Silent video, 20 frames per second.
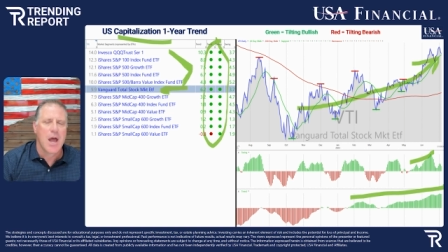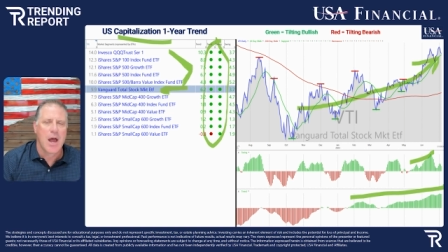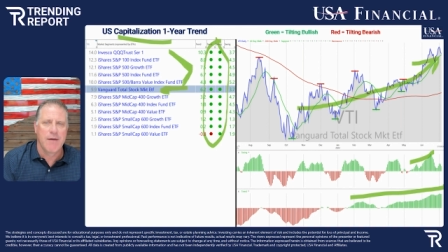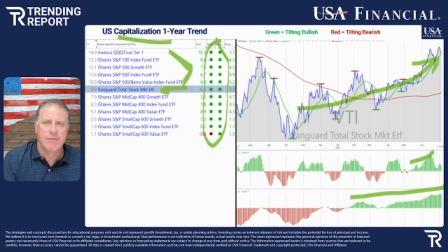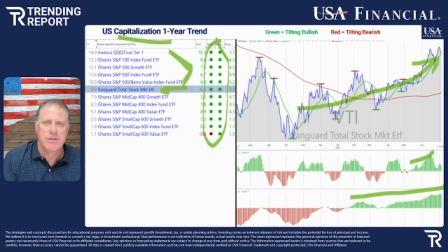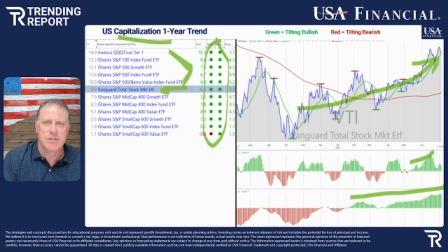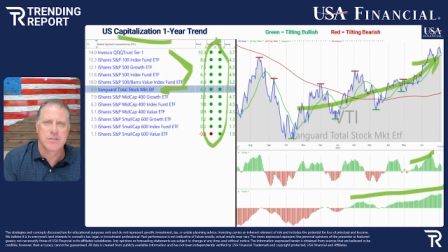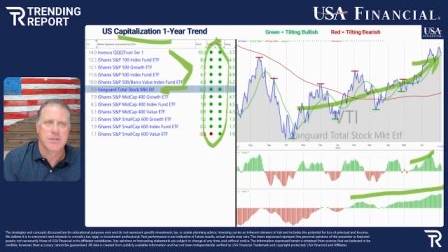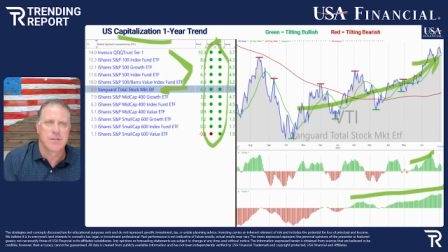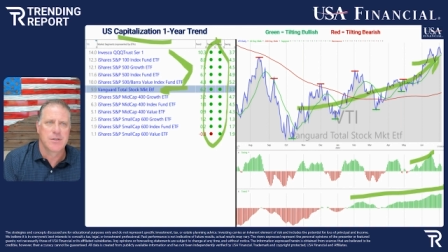
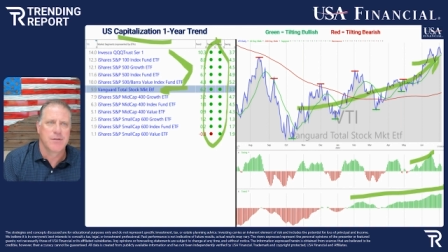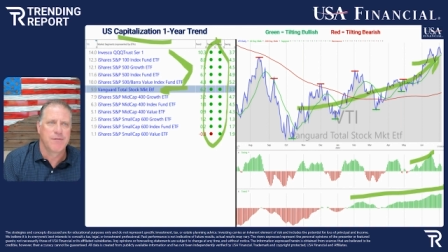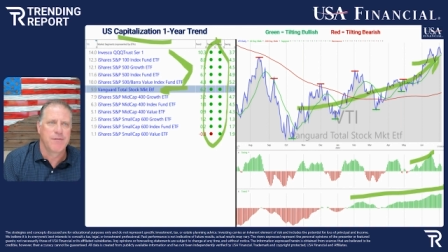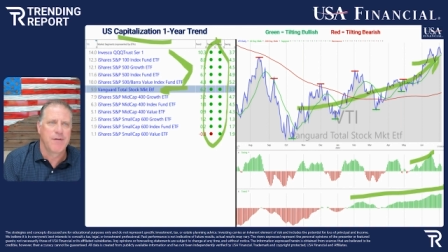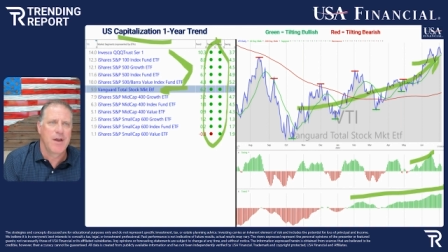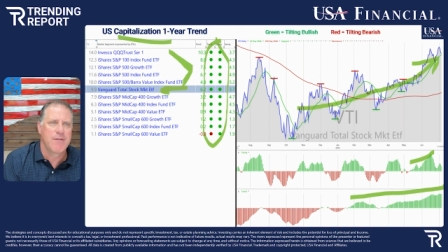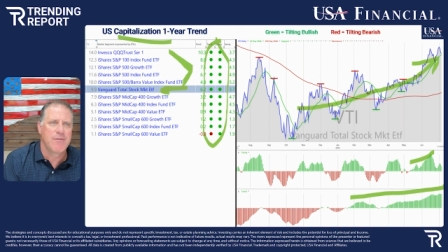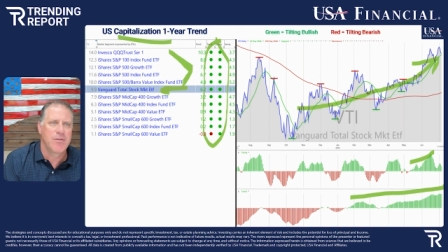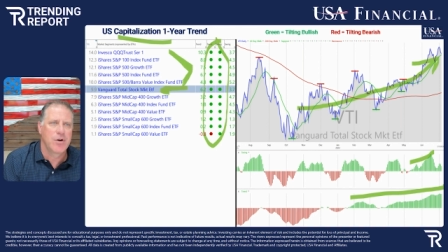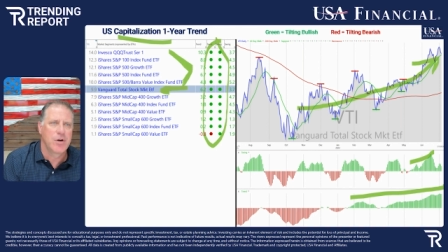Obviously, the
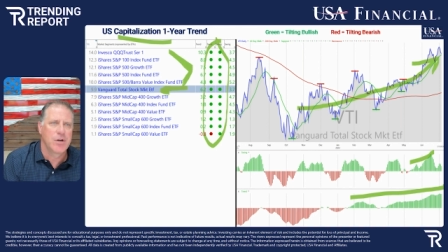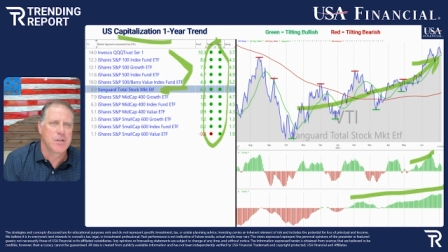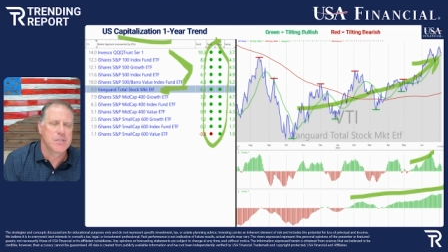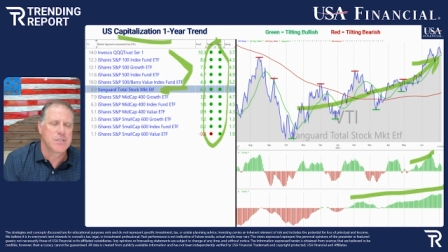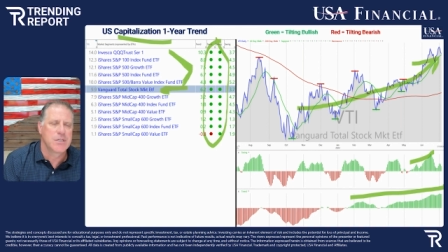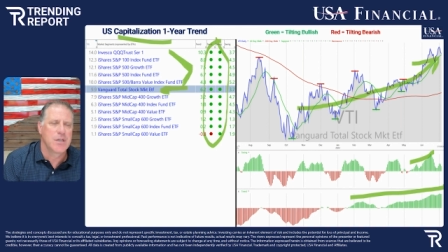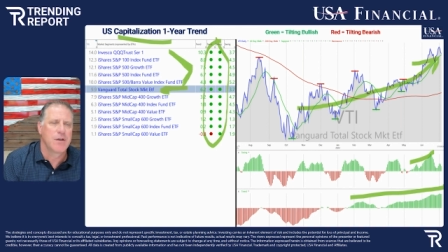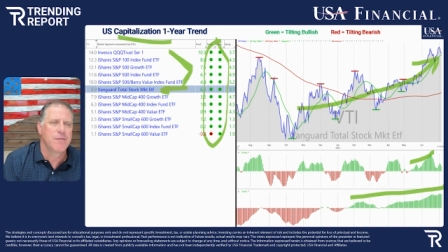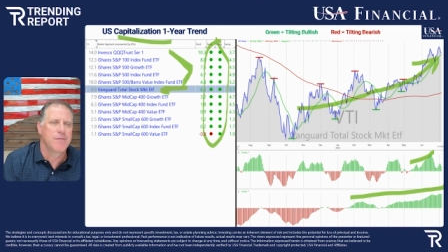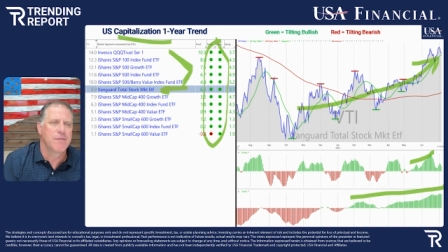500
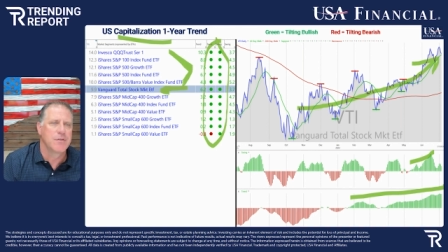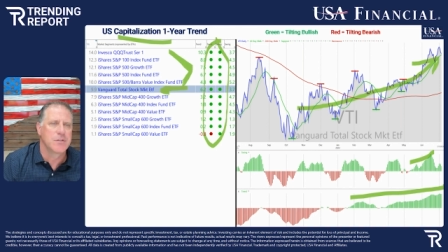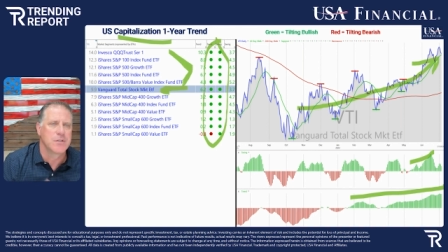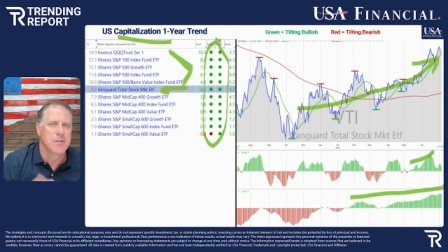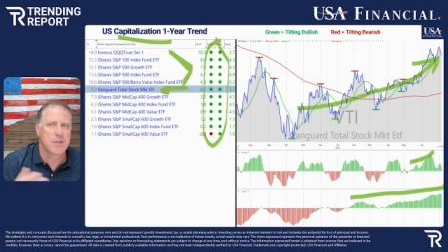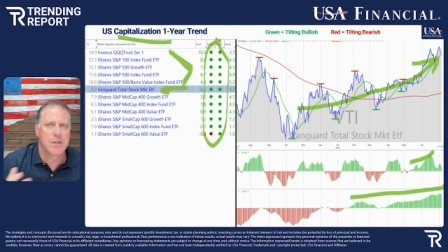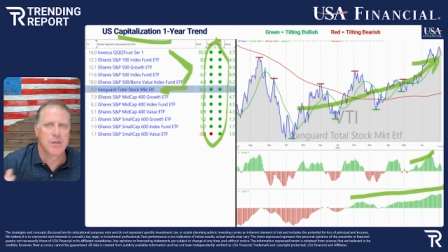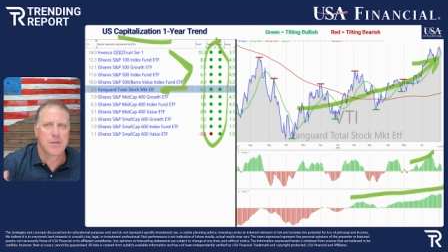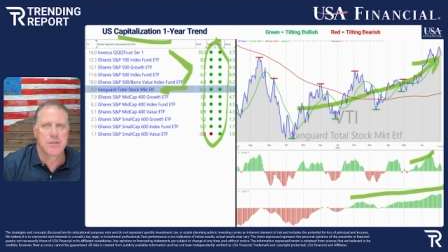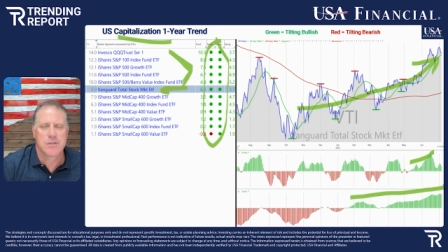itself is
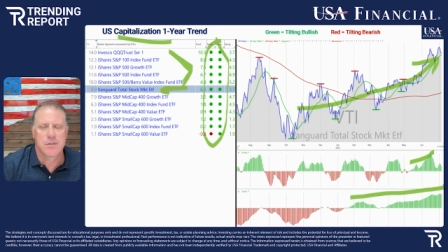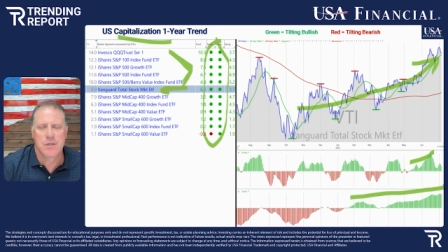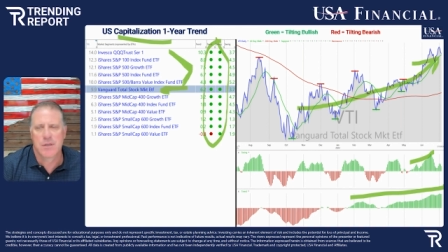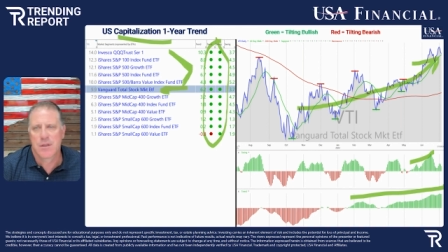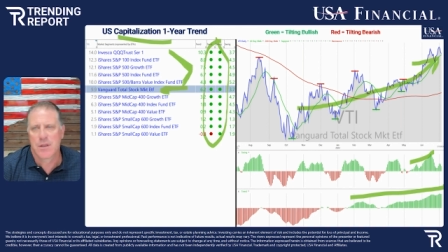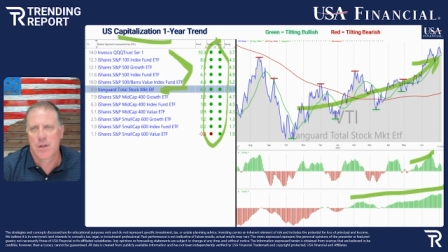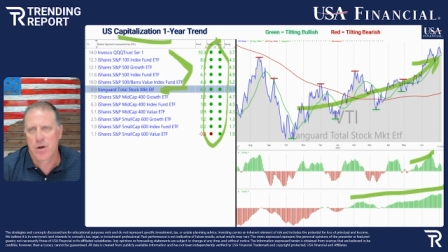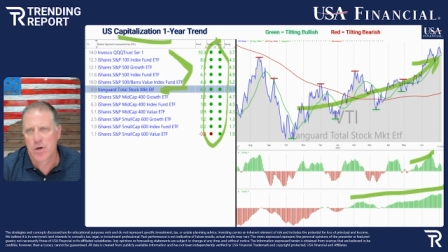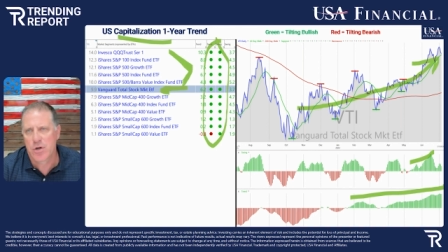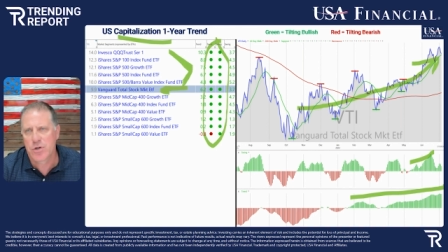a
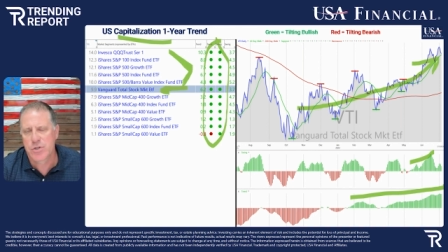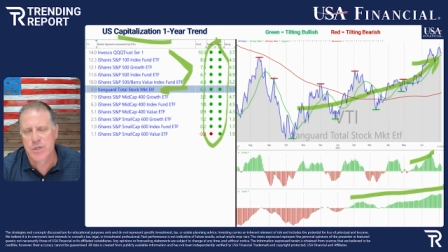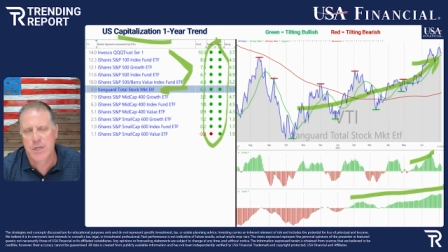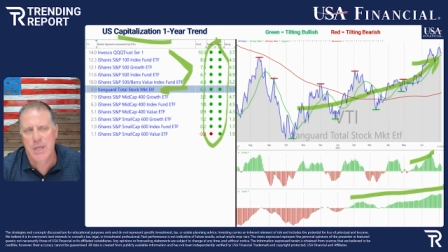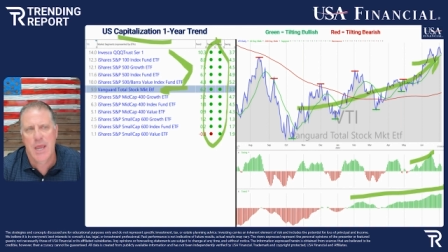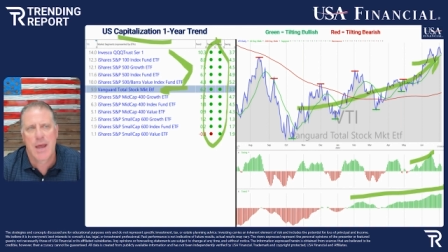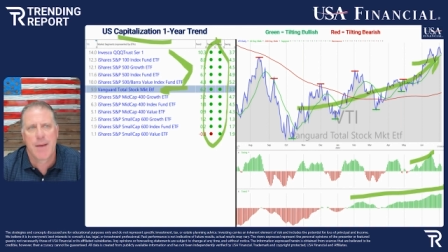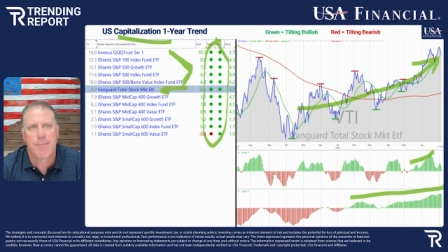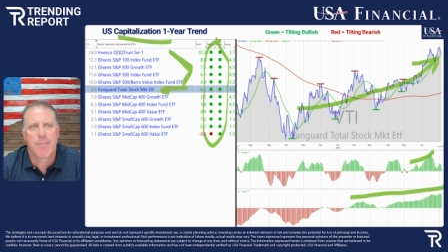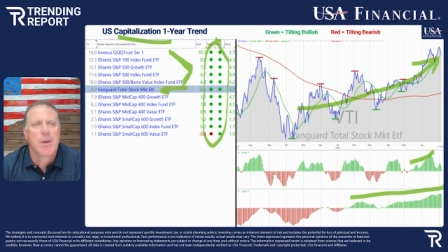large
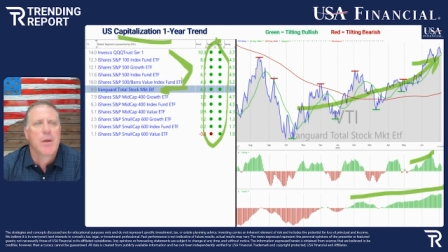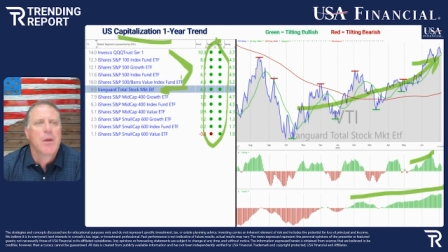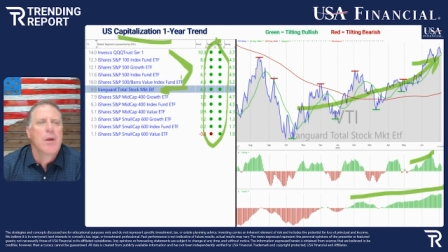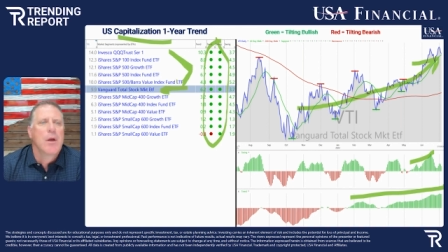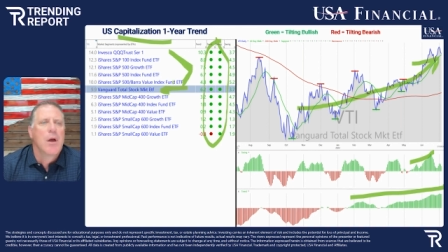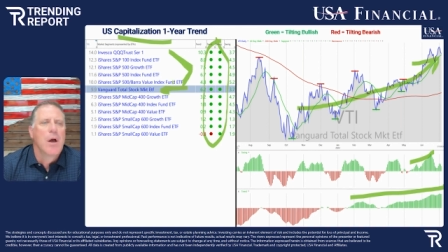cap